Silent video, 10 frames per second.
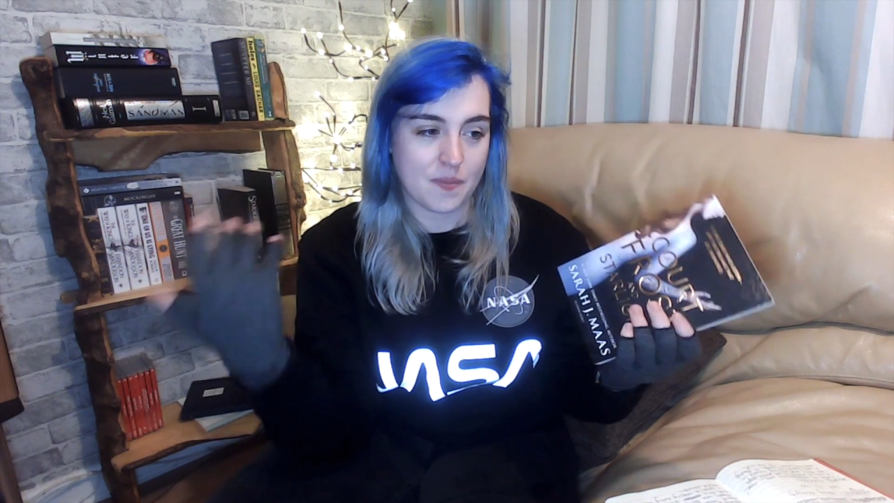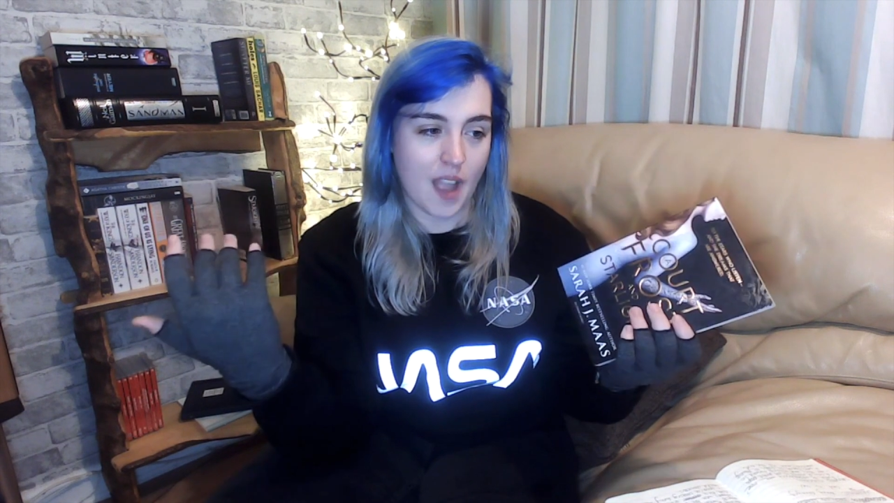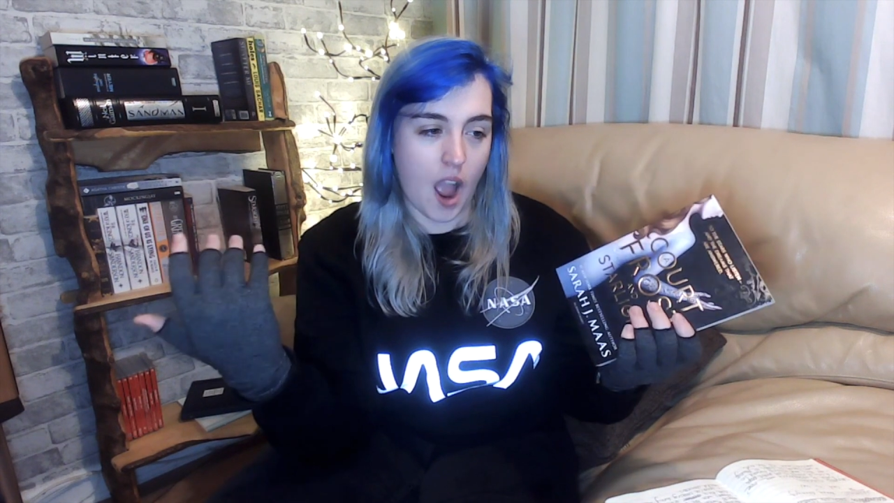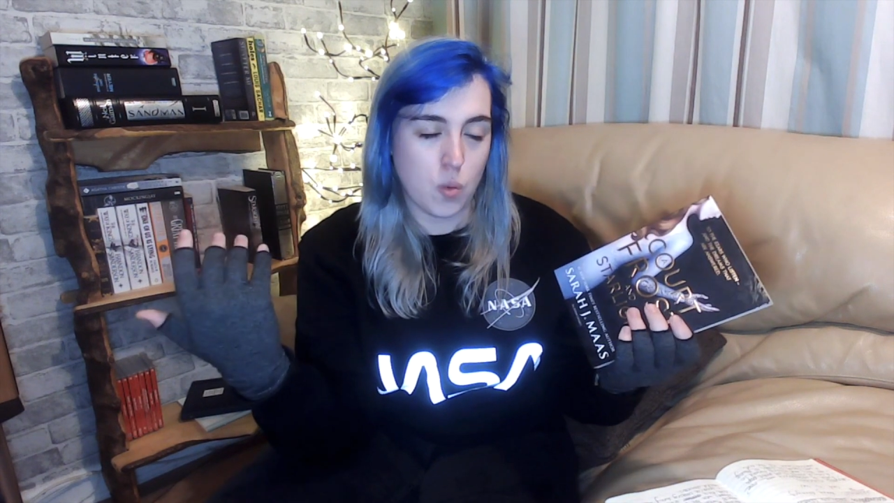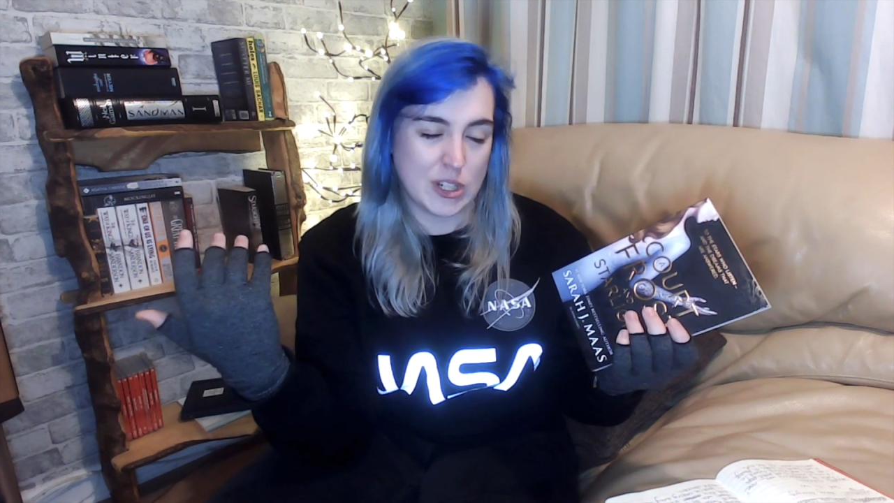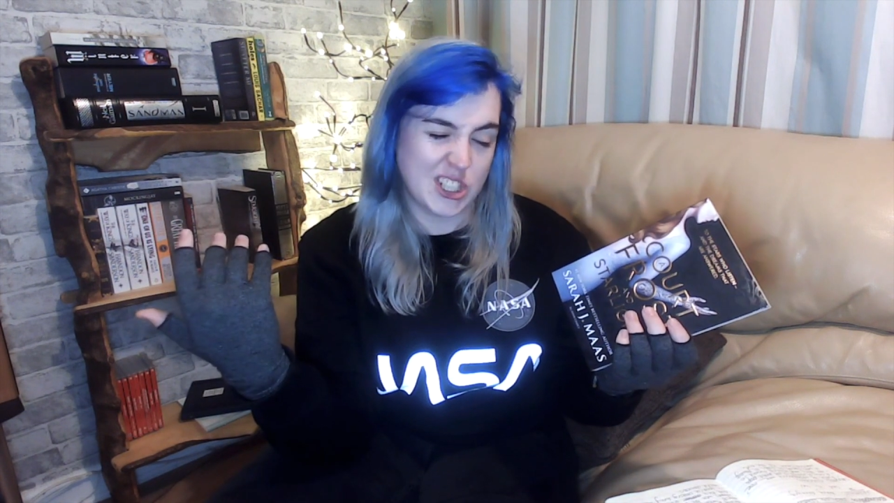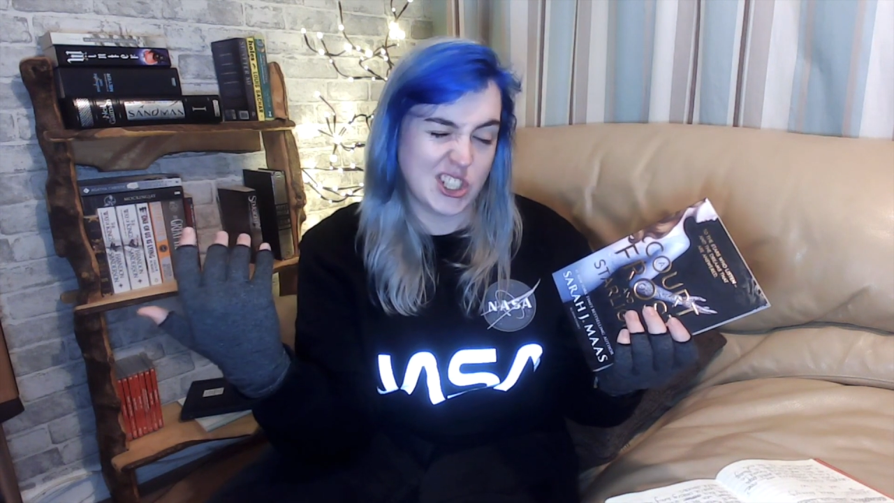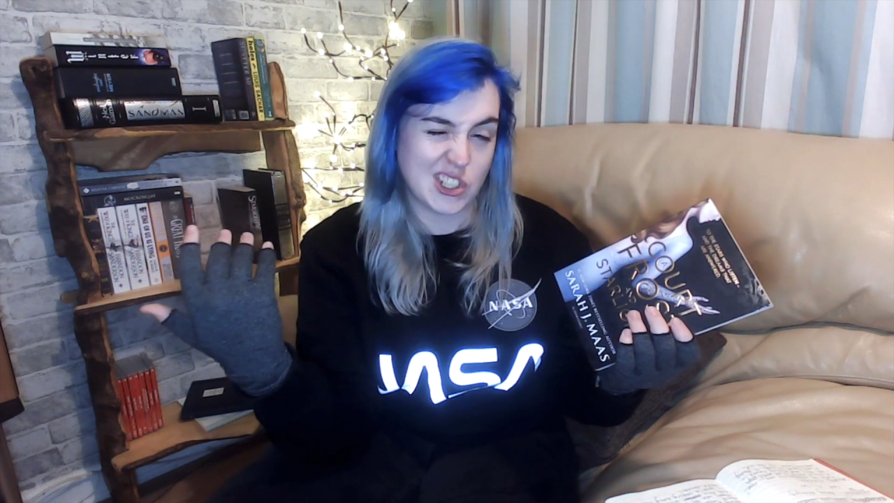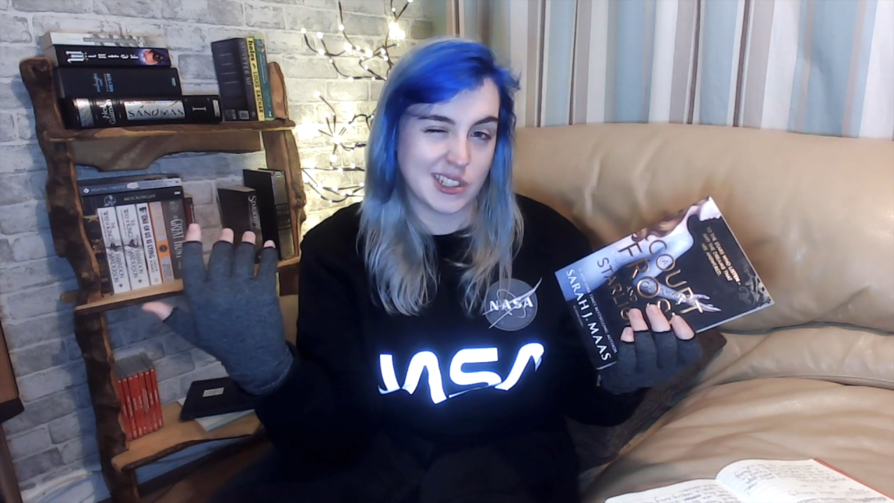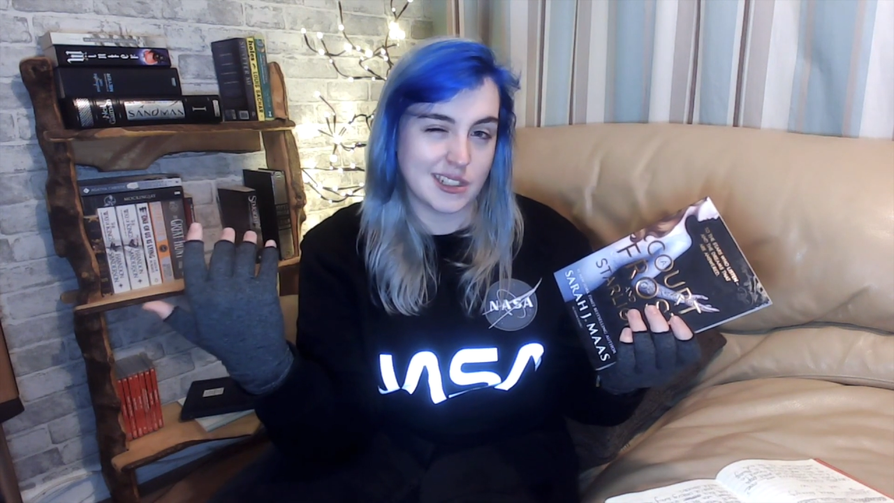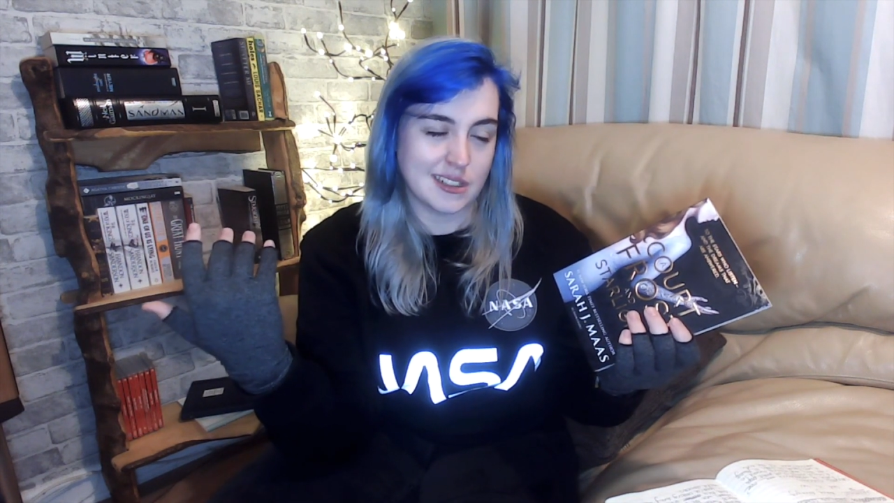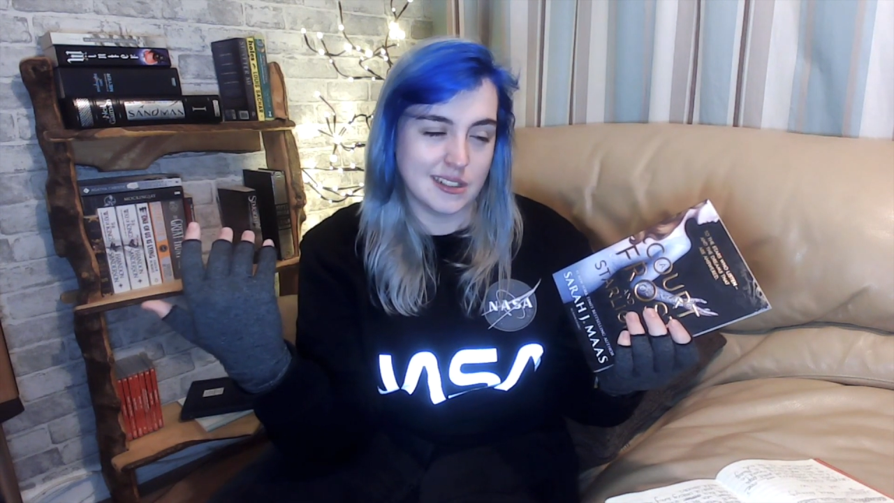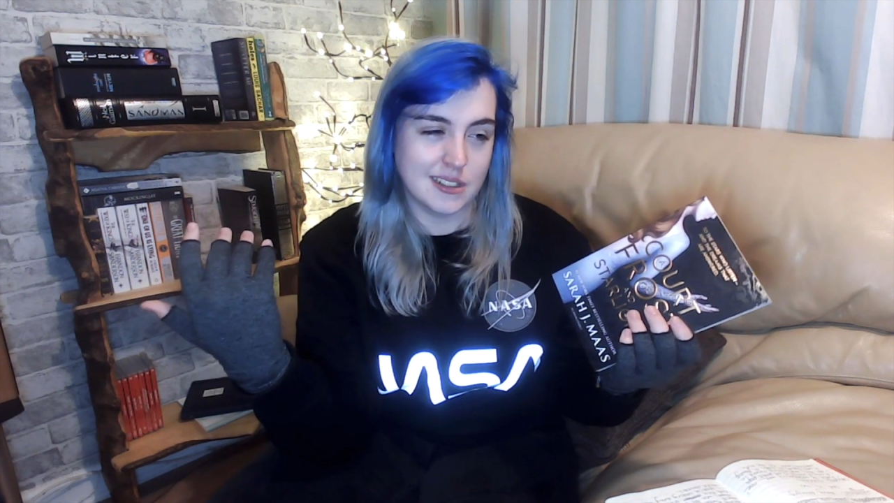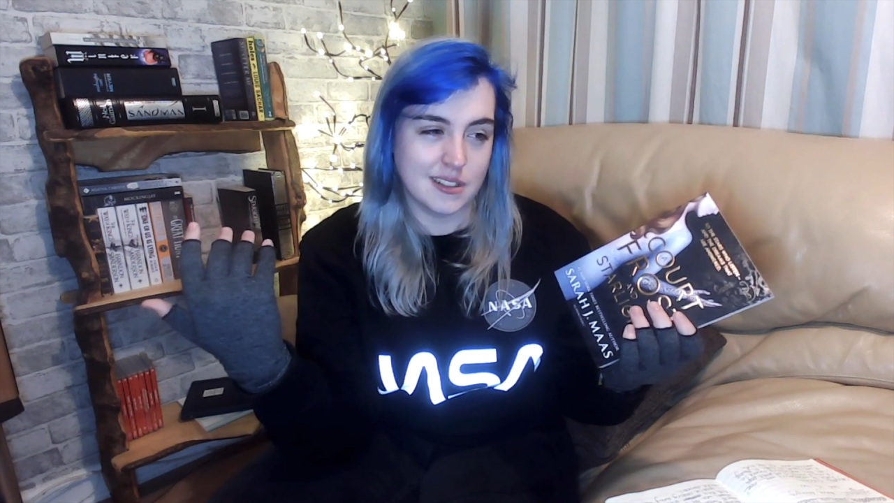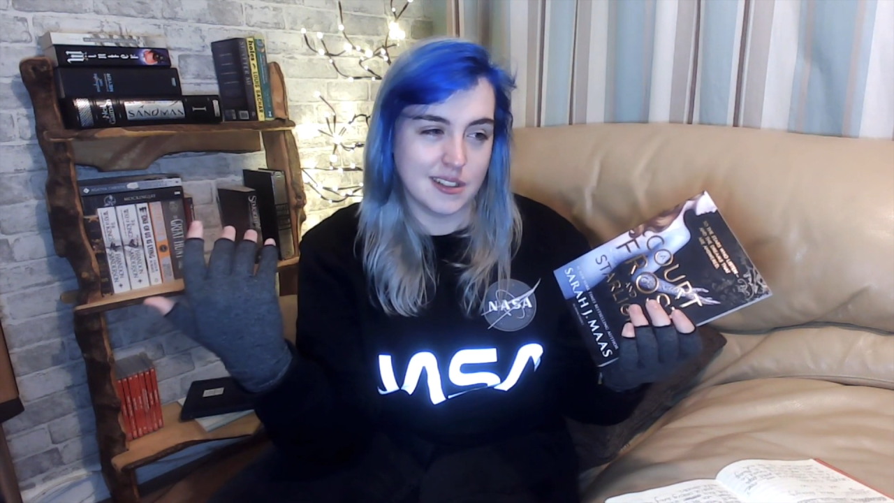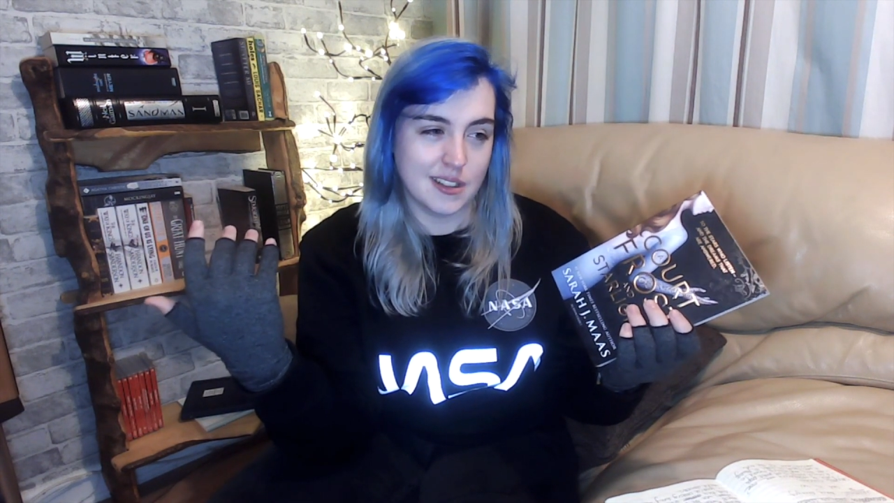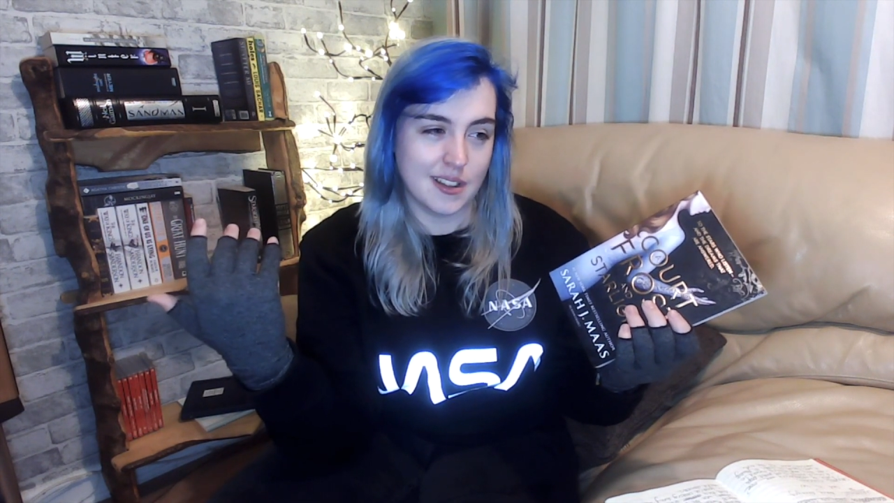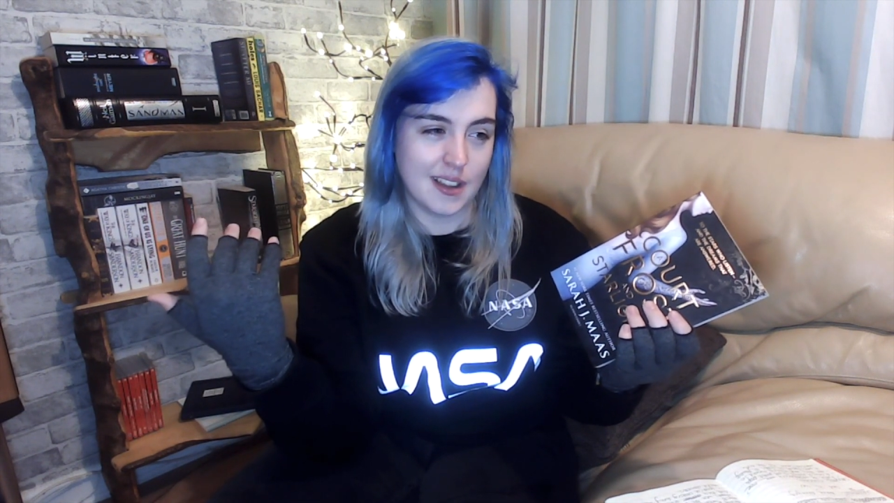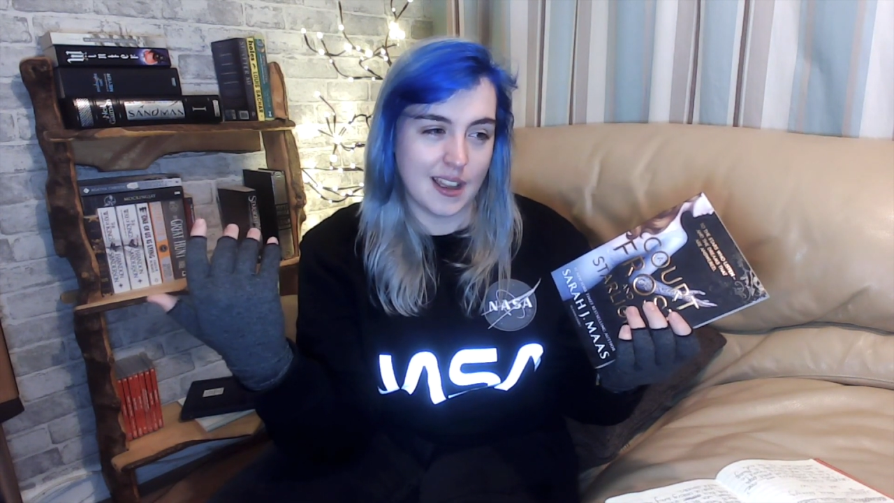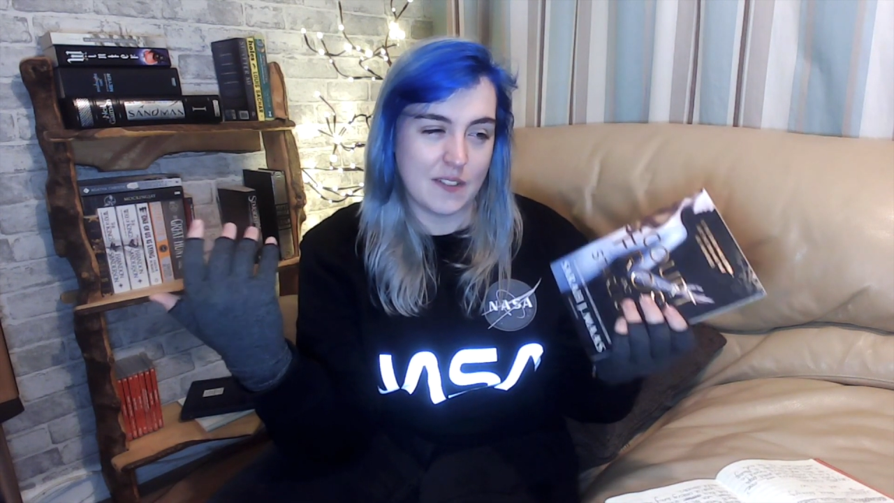I wish
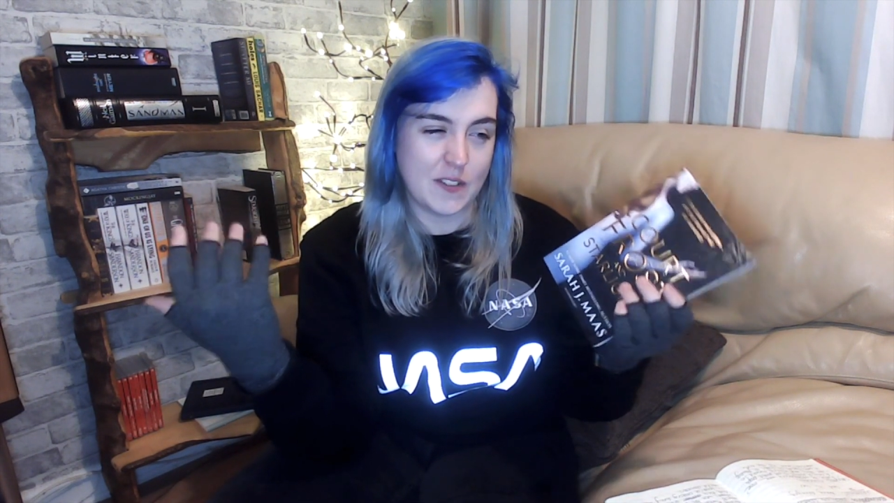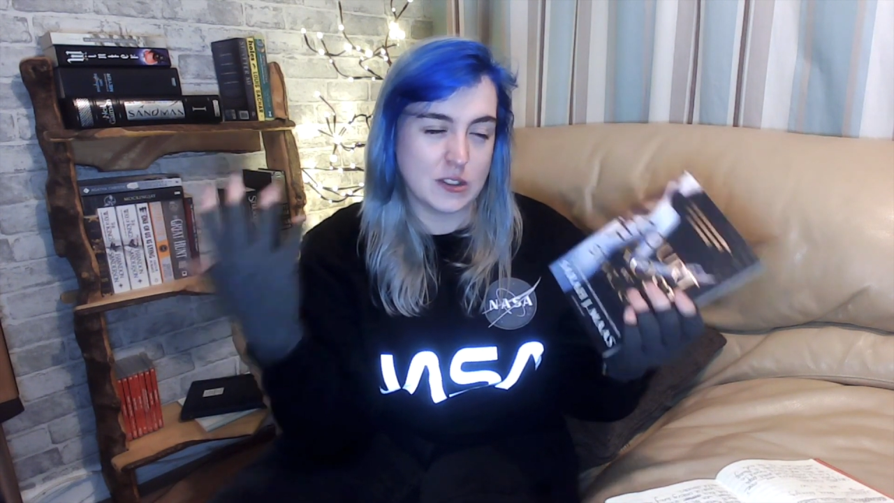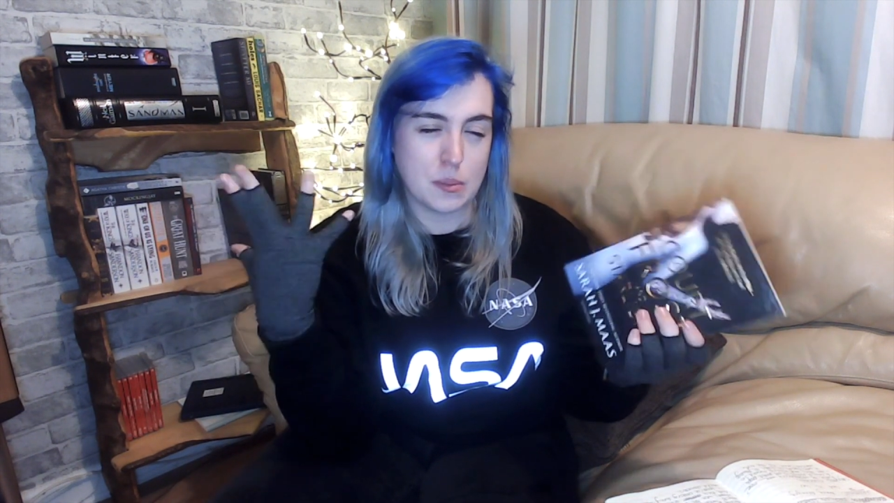it feels